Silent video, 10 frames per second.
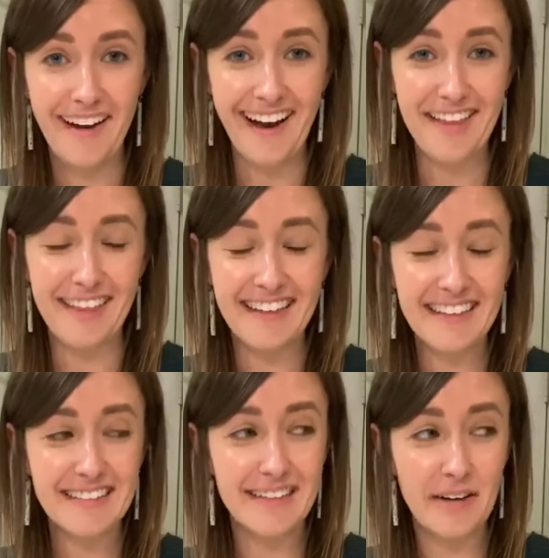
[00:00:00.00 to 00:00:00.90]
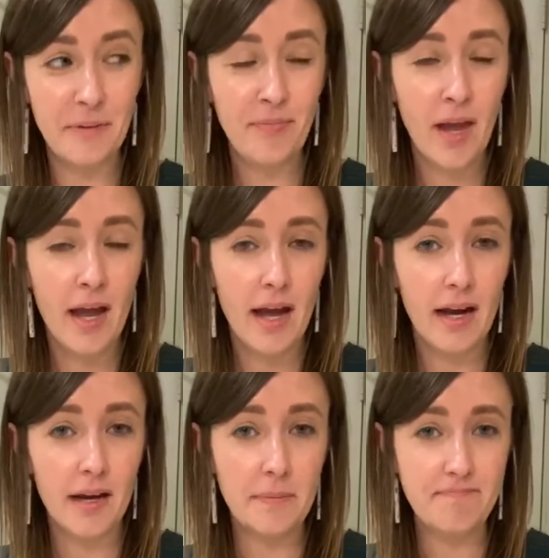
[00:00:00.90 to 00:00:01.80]
I think. So
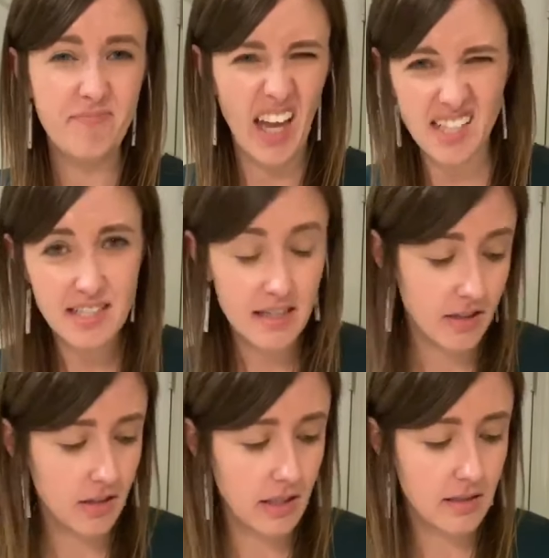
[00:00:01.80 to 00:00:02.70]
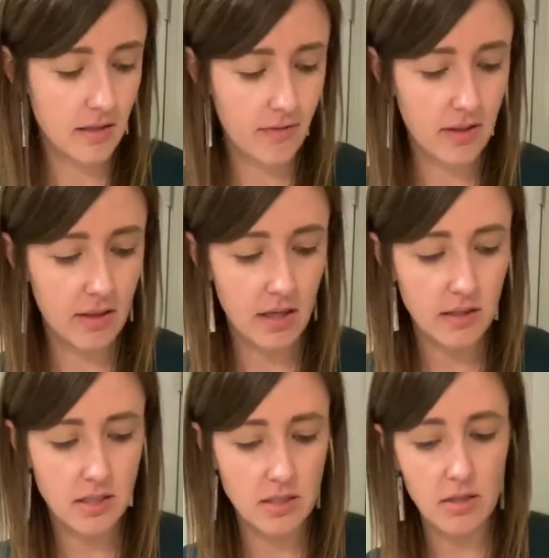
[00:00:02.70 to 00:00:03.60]
I just think cooking is a fun
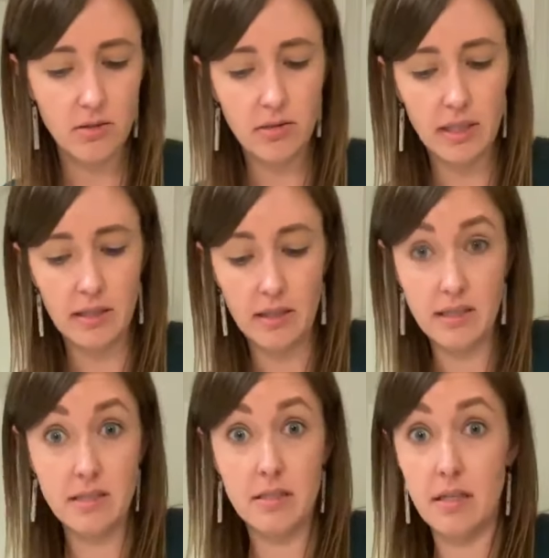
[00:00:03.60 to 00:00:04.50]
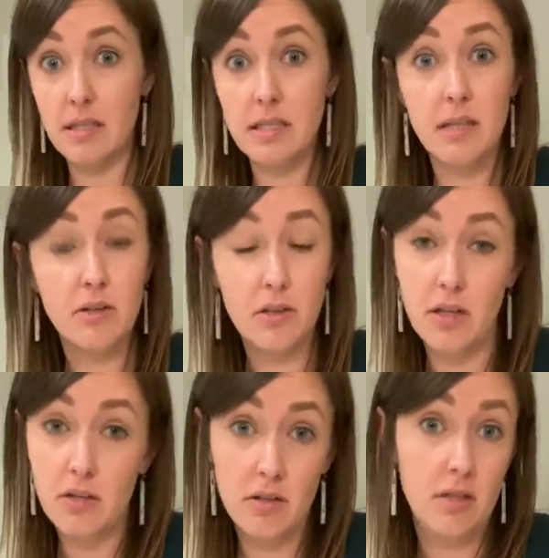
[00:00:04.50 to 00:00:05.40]
thing to do, and it's a skill
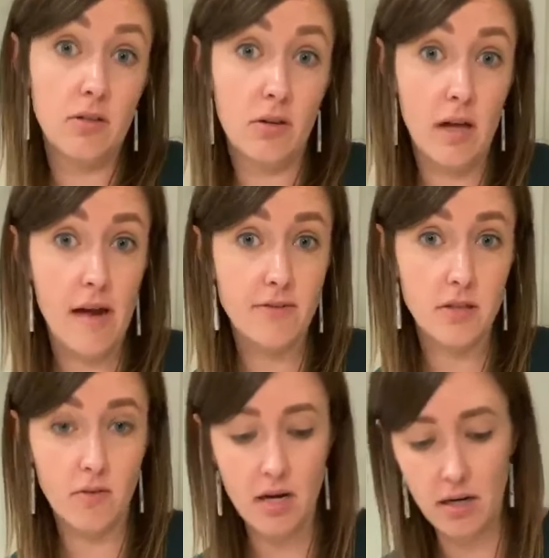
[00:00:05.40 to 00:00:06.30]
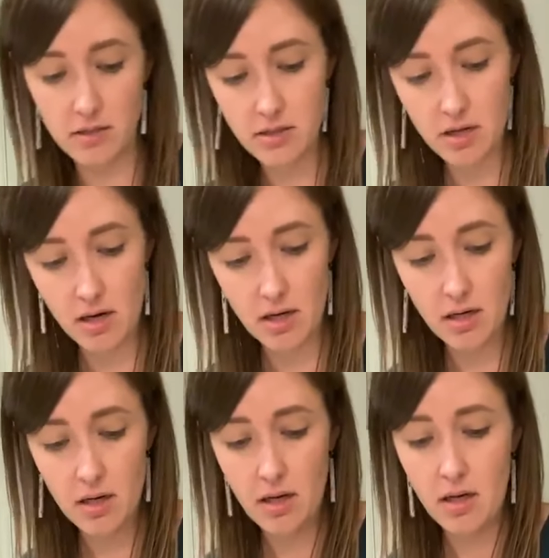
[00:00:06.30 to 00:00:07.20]
that you need your whole life, so why not start
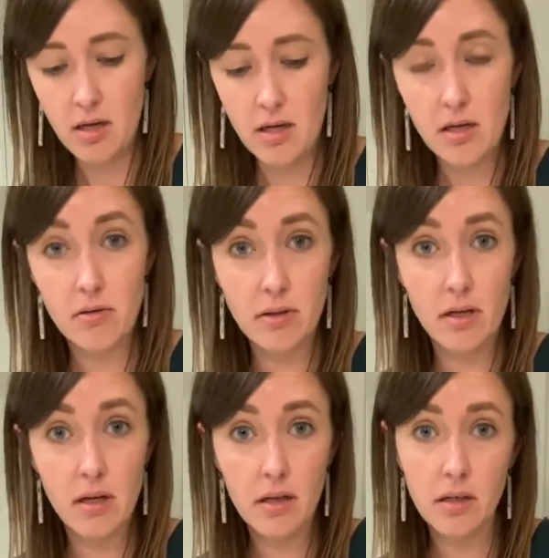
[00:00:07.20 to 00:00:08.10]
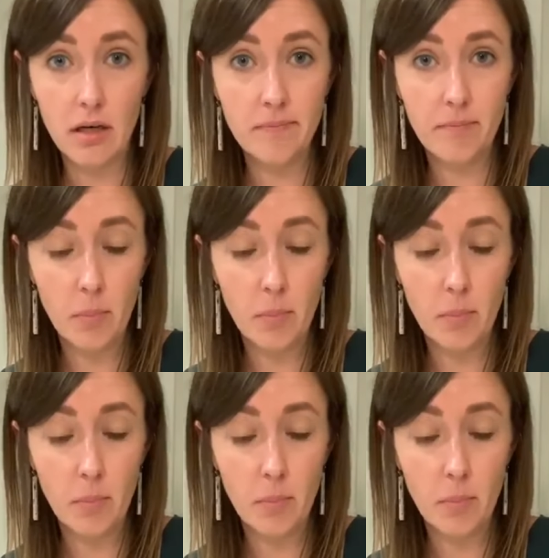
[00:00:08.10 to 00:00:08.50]
when they're younger.